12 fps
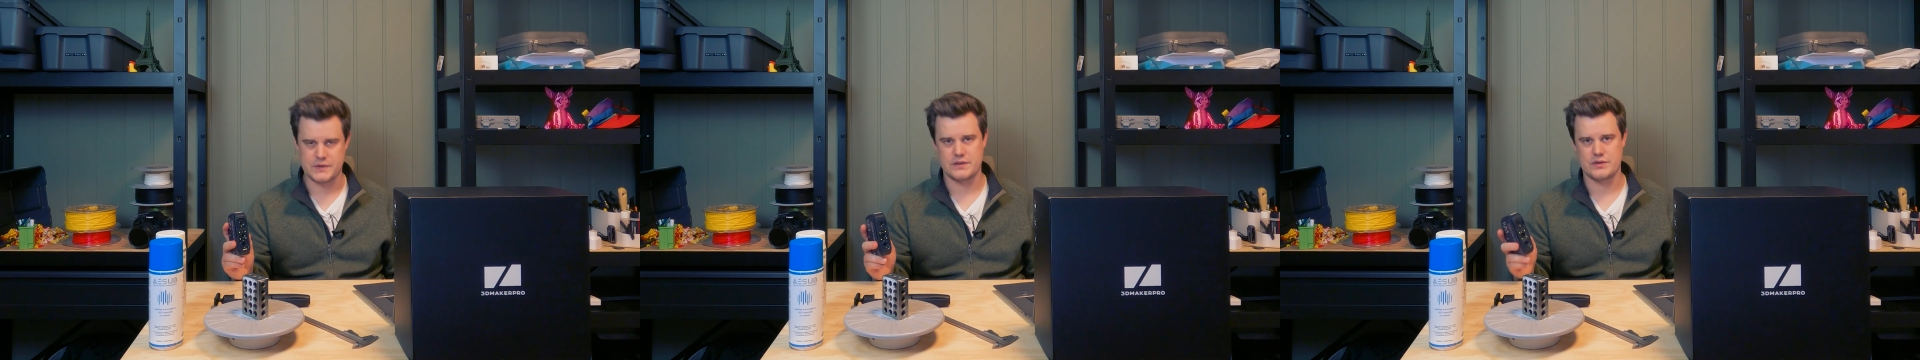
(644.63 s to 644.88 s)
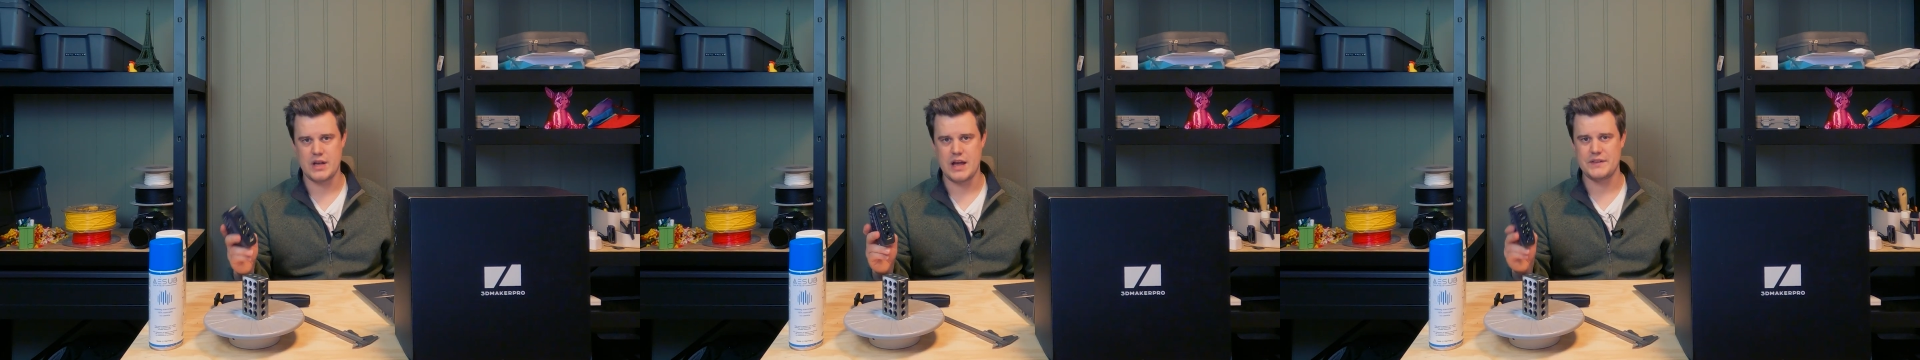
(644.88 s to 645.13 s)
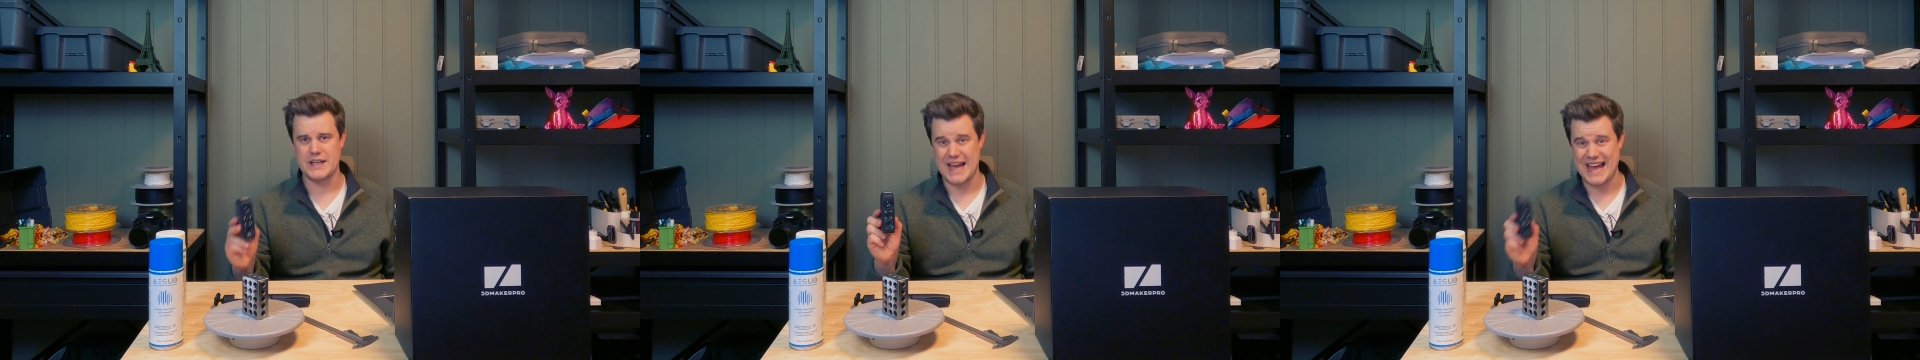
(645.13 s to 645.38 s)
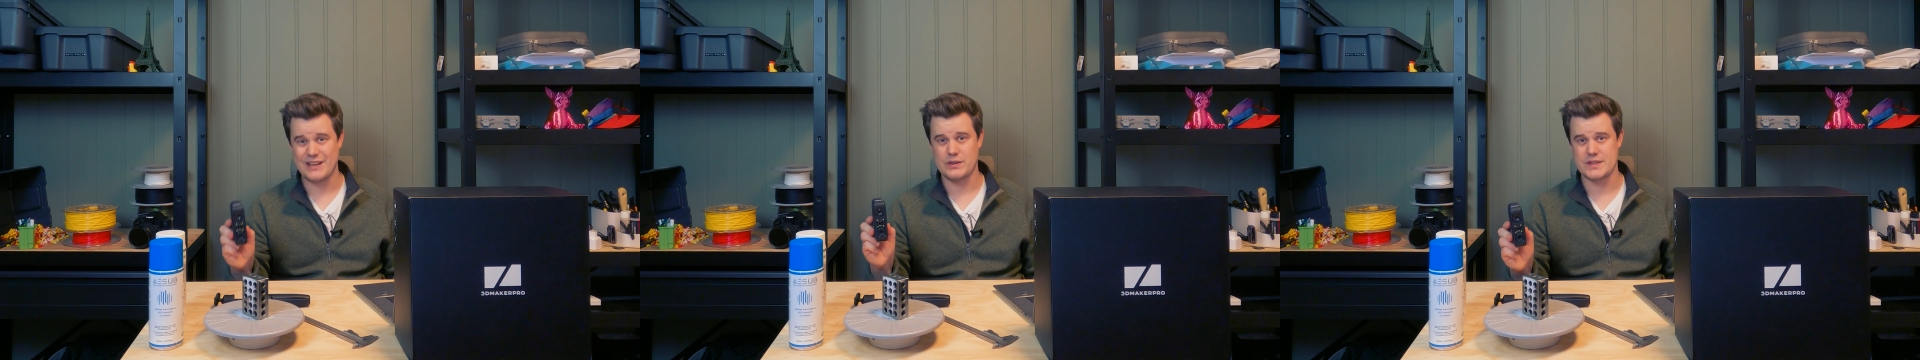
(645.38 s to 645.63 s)
So having a
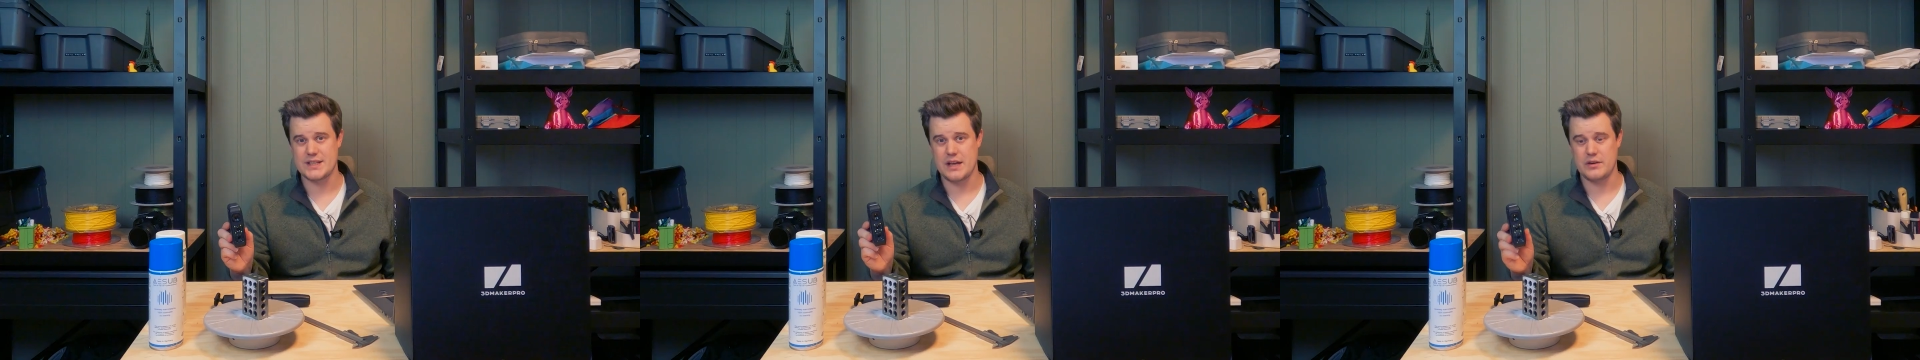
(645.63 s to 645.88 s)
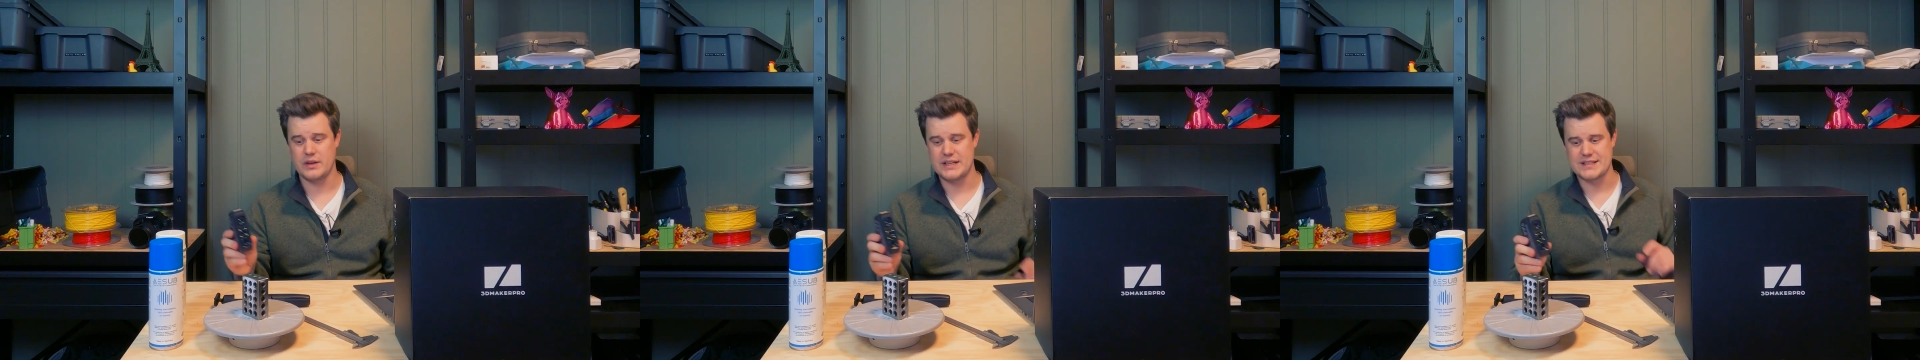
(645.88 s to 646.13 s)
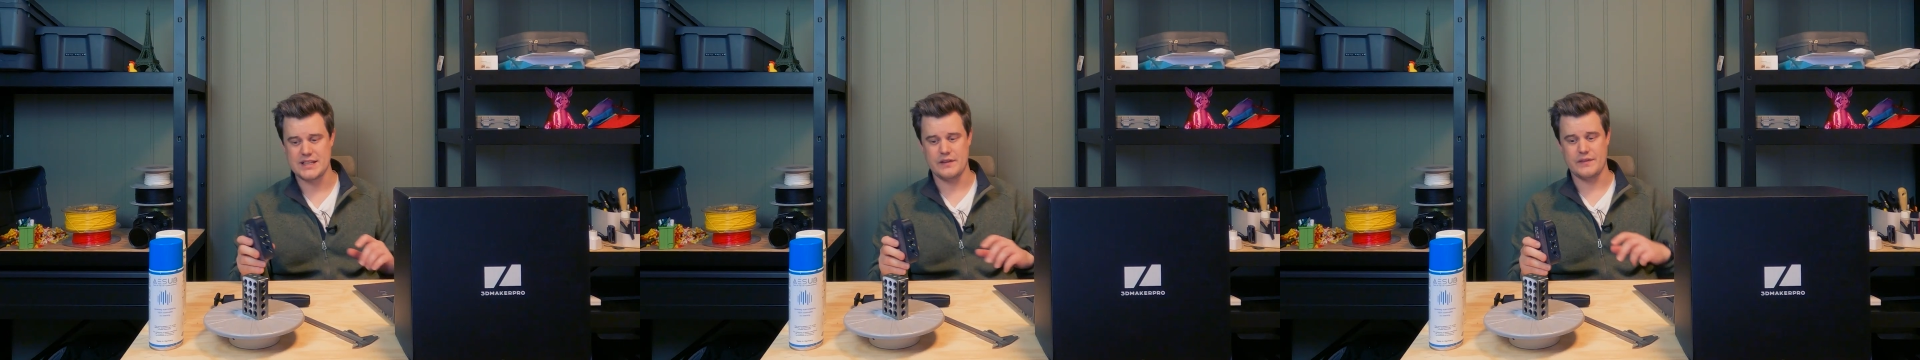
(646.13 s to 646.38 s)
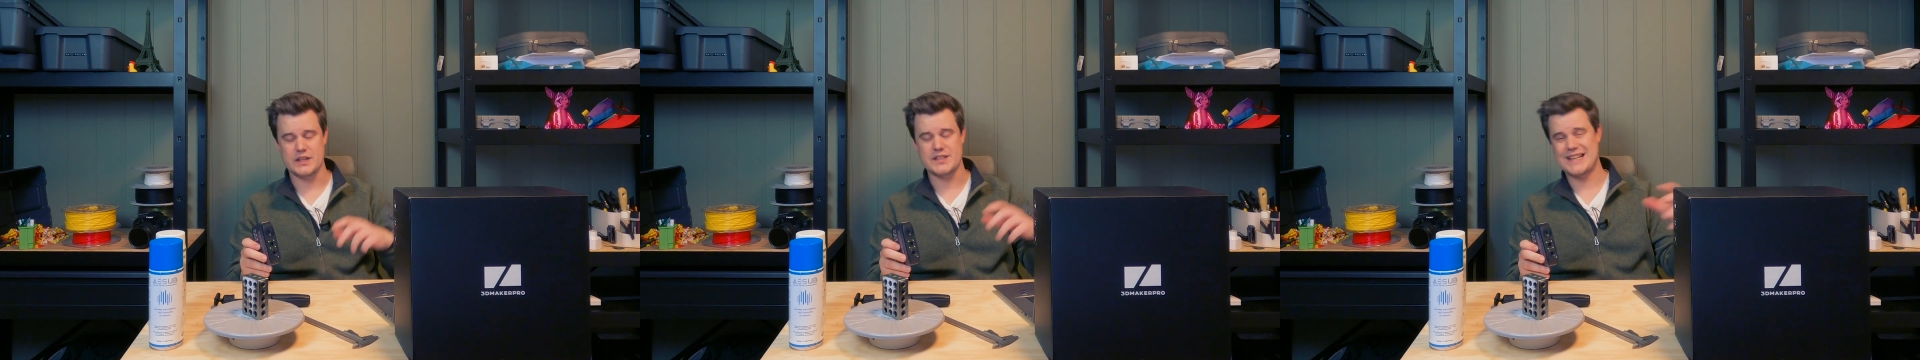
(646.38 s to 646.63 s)
handle scanner instead
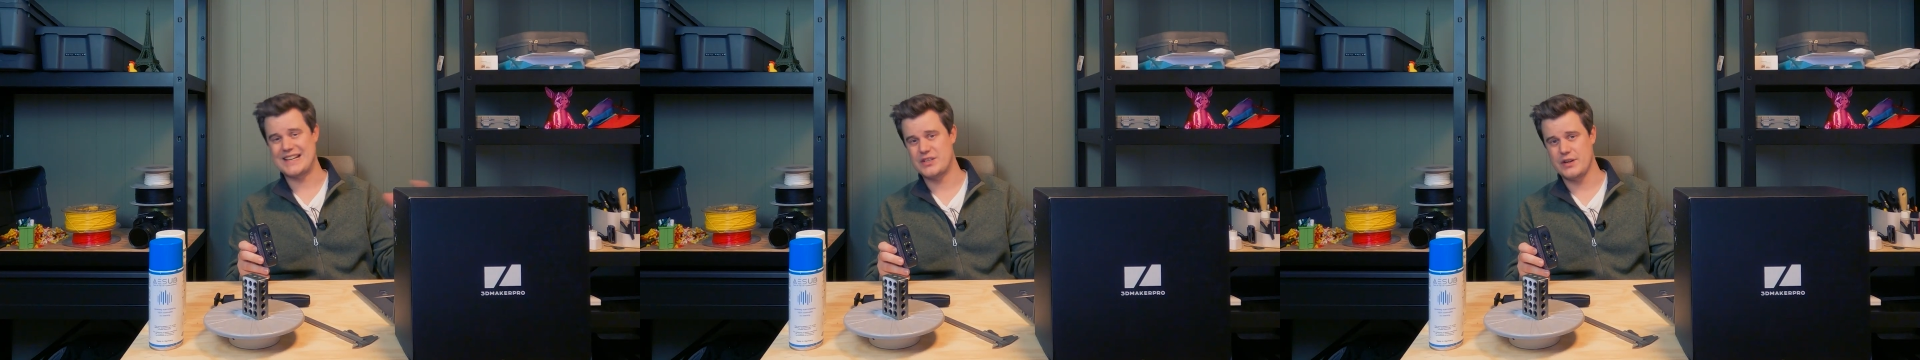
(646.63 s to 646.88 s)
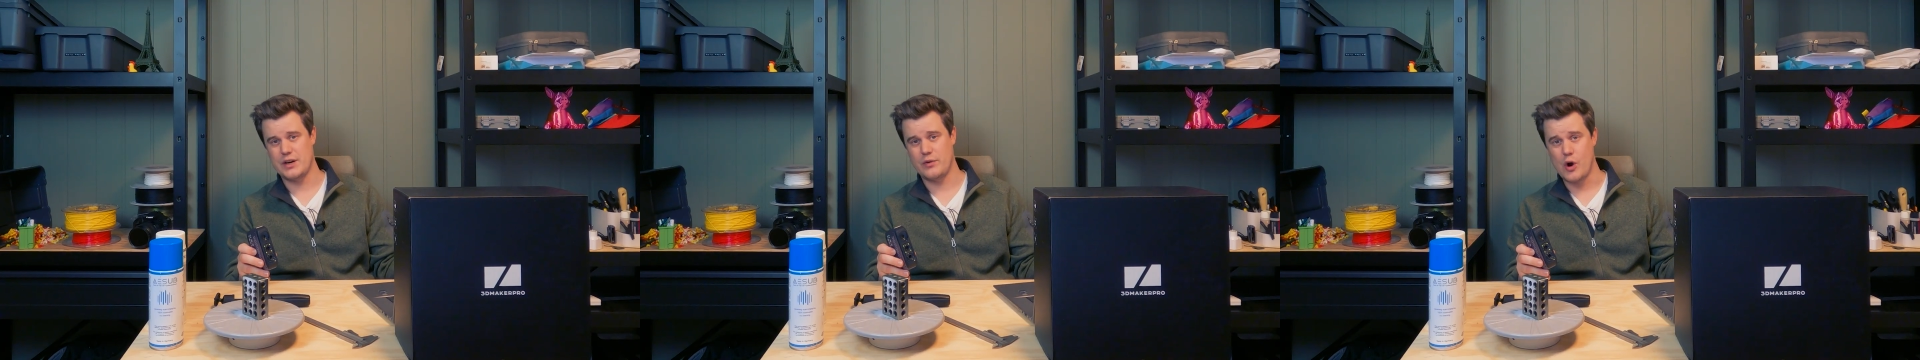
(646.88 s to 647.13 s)
of a stationary